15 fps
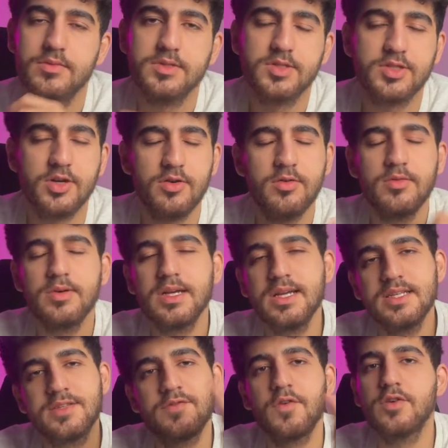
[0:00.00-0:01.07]
so
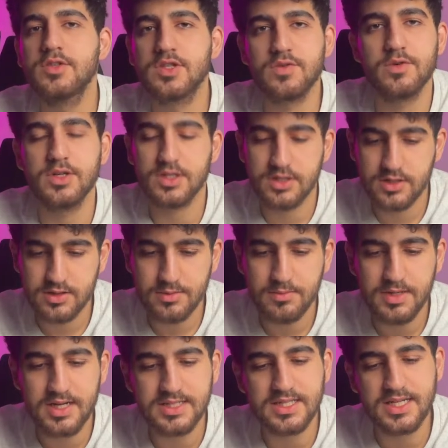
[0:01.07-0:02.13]
it won't work,
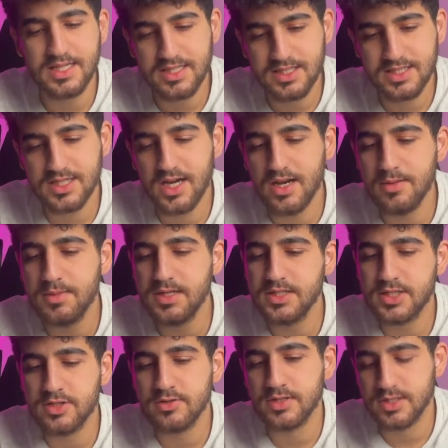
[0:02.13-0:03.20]
because it's gonna be
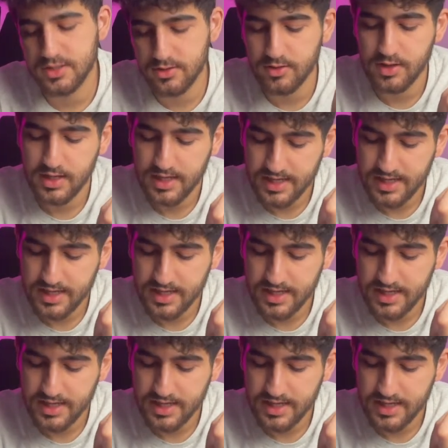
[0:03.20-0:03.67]
so slow.